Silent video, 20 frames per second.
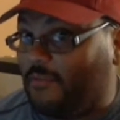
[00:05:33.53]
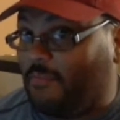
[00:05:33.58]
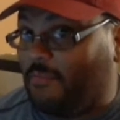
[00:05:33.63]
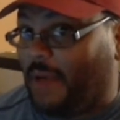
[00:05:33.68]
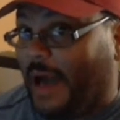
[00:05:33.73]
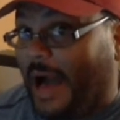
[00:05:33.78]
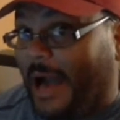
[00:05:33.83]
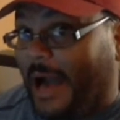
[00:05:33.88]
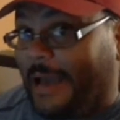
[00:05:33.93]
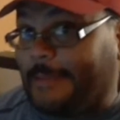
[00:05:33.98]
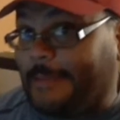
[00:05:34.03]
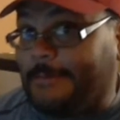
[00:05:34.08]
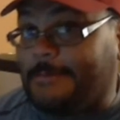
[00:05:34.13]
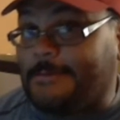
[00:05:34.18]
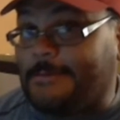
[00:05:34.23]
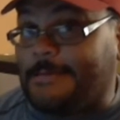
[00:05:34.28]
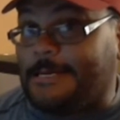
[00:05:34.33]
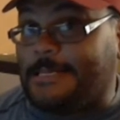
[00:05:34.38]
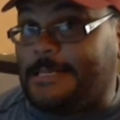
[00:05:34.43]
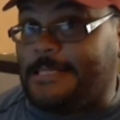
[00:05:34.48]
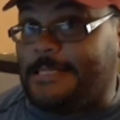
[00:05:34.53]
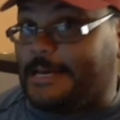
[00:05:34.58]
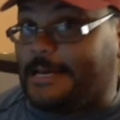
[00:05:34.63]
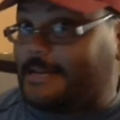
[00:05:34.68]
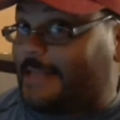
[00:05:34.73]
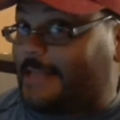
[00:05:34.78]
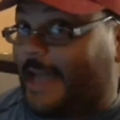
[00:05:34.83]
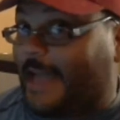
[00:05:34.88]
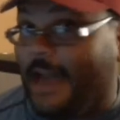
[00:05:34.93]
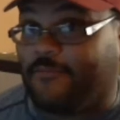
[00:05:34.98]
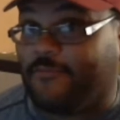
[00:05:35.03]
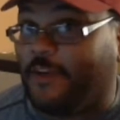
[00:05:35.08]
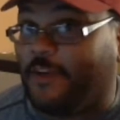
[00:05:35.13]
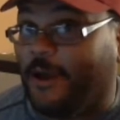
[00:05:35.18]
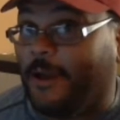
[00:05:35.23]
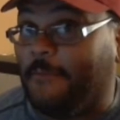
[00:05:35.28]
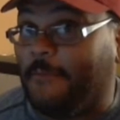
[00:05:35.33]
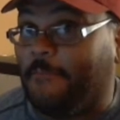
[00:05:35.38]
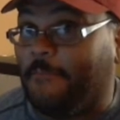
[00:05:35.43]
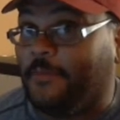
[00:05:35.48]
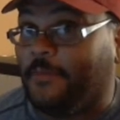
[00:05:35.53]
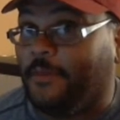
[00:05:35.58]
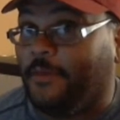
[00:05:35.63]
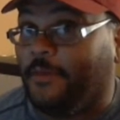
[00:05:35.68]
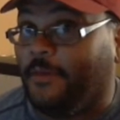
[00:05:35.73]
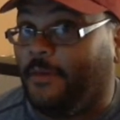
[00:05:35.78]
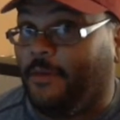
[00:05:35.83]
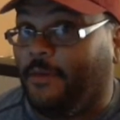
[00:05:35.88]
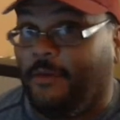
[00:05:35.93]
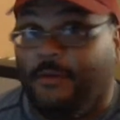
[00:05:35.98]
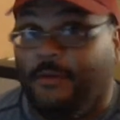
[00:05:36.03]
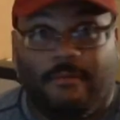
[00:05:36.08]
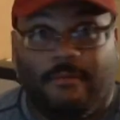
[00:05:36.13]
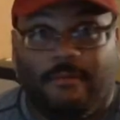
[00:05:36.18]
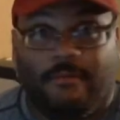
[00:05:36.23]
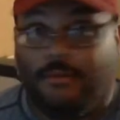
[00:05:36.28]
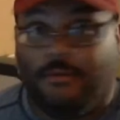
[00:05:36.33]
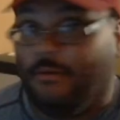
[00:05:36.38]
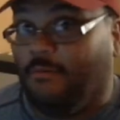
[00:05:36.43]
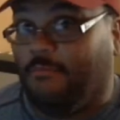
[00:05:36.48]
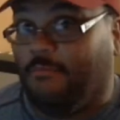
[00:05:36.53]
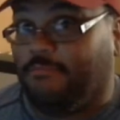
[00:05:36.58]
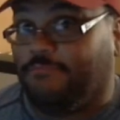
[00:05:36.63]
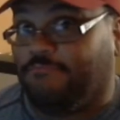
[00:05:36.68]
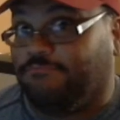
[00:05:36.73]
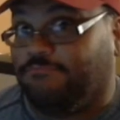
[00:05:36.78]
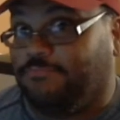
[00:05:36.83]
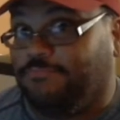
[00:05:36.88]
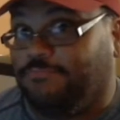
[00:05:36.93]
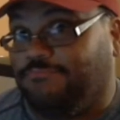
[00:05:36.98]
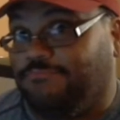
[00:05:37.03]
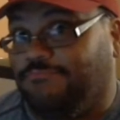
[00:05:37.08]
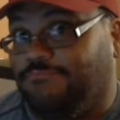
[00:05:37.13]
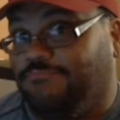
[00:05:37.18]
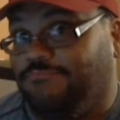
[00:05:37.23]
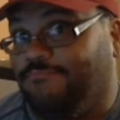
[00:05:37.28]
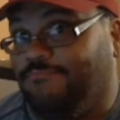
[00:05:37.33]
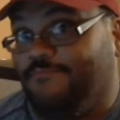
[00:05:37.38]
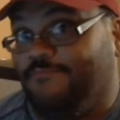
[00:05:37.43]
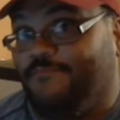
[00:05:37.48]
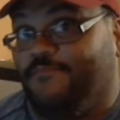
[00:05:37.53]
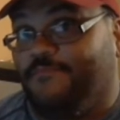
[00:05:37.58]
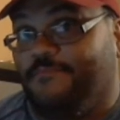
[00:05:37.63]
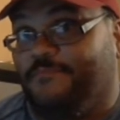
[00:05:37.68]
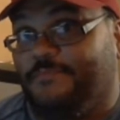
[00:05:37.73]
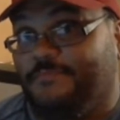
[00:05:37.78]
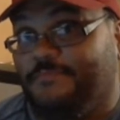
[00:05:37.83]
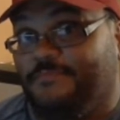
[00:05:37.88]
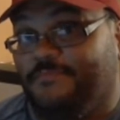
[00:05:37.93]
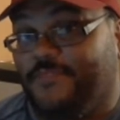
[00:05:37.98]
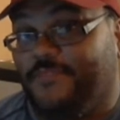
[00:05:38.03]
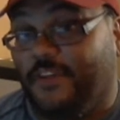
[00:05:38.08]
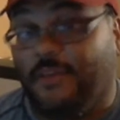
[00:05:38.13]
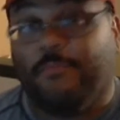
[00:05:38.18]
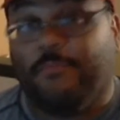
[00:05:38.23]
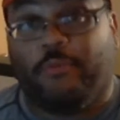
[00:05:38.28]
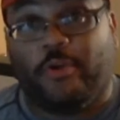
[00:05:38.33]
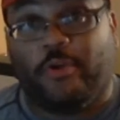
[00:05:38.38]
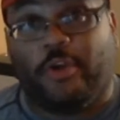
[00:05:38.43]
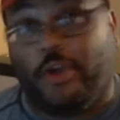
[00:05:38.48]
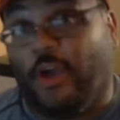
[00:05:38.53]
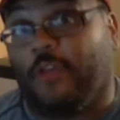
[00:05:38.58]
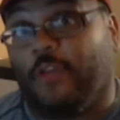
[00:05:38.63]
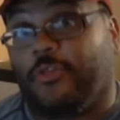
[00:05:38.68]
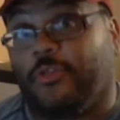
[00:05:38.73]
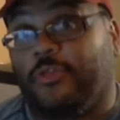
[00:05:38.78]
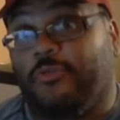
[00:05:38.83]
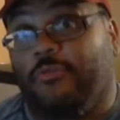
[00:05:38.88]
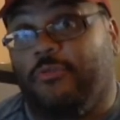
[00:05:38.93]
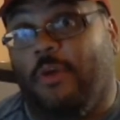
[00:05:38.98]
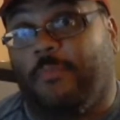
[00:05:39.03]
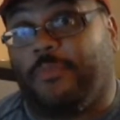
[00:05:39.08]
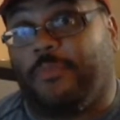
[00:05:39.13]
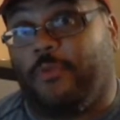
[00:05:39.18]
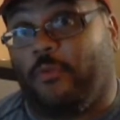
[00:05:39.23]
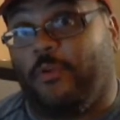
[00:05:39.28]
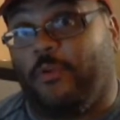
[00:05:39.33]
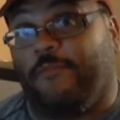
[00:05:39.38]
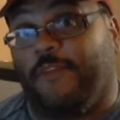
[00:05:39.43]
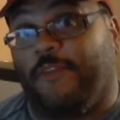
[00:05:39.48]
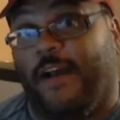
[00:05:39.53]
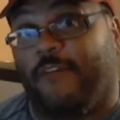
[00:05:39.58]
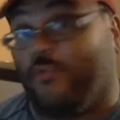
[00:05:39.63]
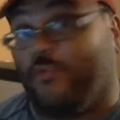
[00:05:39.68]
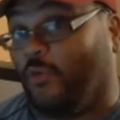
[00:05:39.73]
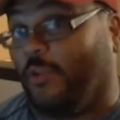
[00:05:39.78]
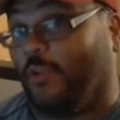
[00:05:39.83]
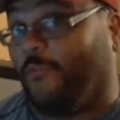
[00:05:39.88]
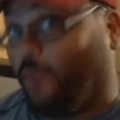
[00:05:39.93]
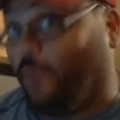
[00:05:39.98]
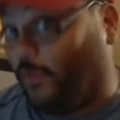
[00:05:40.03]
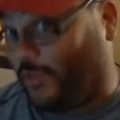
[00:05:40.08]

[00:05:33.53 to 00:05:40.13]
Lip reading: behind, and then halftime, you know, feeling pretty good. Nope, 35-24.